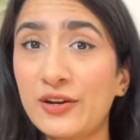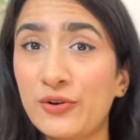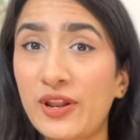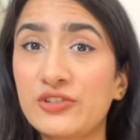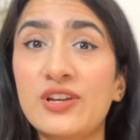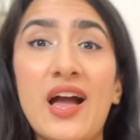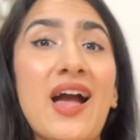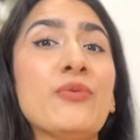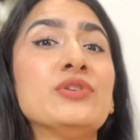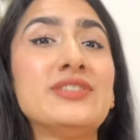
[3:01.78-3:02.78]
Indonesia,
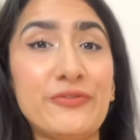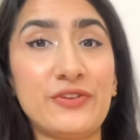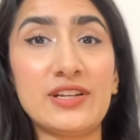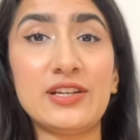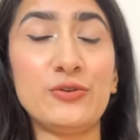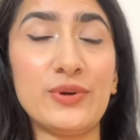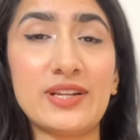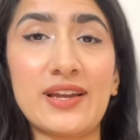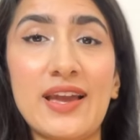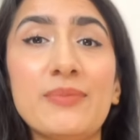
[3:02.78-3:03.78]
I would definitely do it
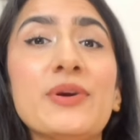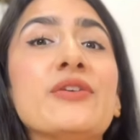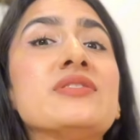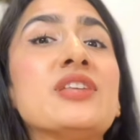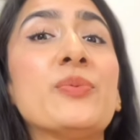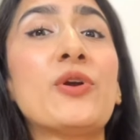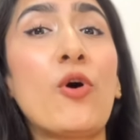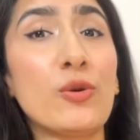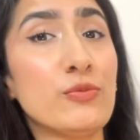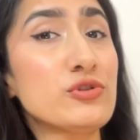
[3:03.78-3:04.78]
again because there were
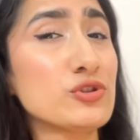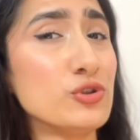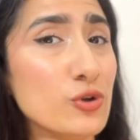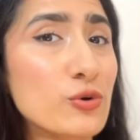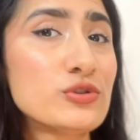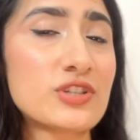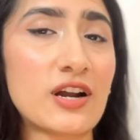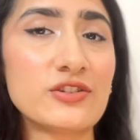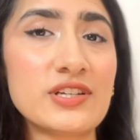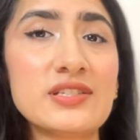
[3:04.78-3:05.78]
almost no
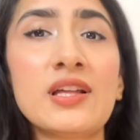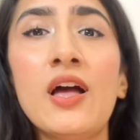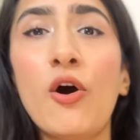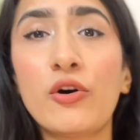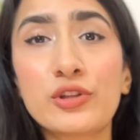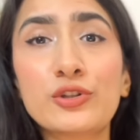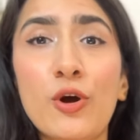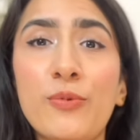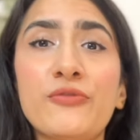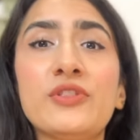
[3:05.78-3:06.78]
charges on the
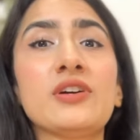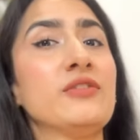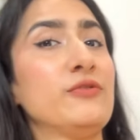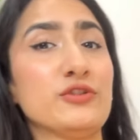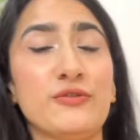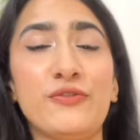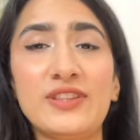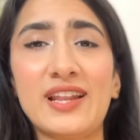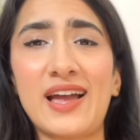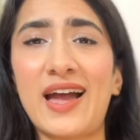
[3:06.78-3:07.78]
top of the conversion fee
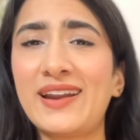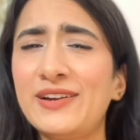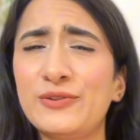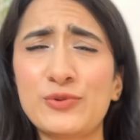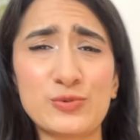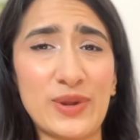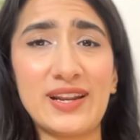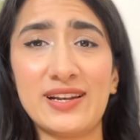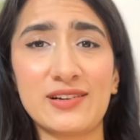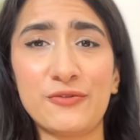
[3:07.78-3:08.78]
that I had, and it was
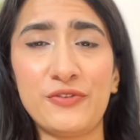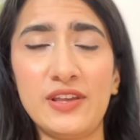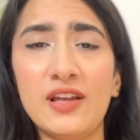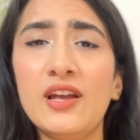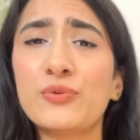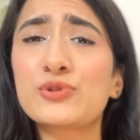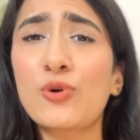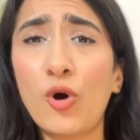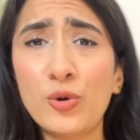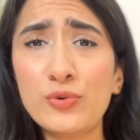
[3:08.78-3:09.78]
very little fee. It was
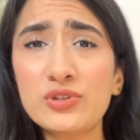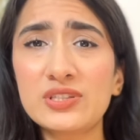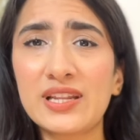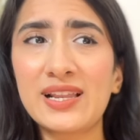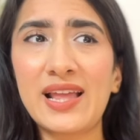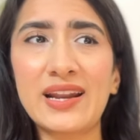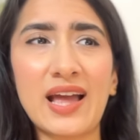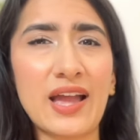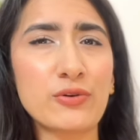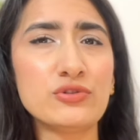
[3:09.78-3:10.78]
almost nil, and
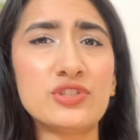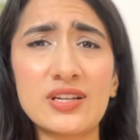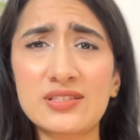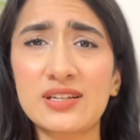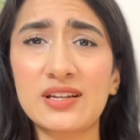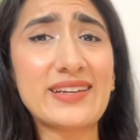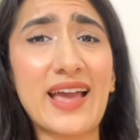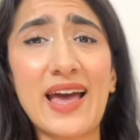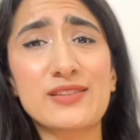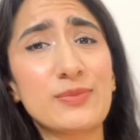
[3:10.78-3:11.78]
I could just get
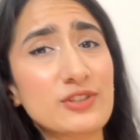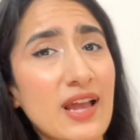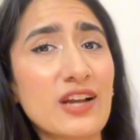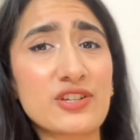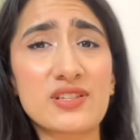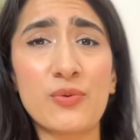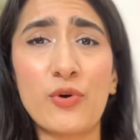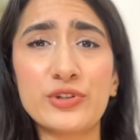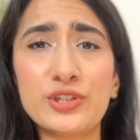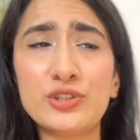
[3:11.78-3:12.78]
as much cash as I
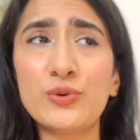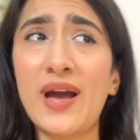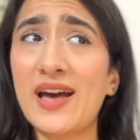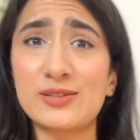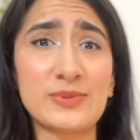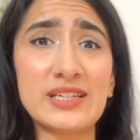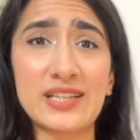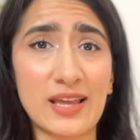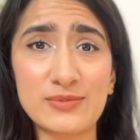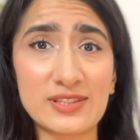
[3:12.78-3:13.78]
wanted to as many
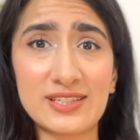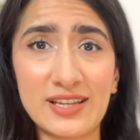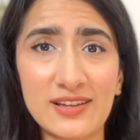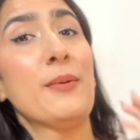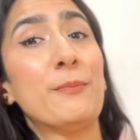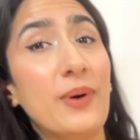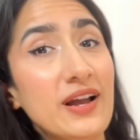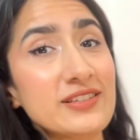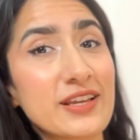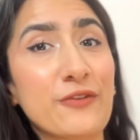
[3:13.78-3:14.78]
times in the day.
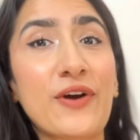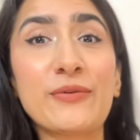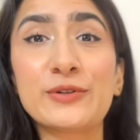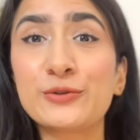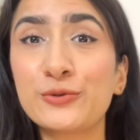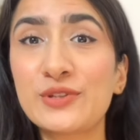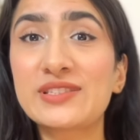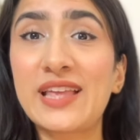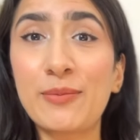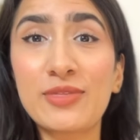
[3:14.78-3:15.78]
But if I were to do the
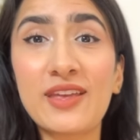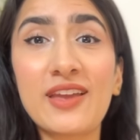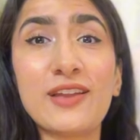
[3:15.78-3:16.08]
same thing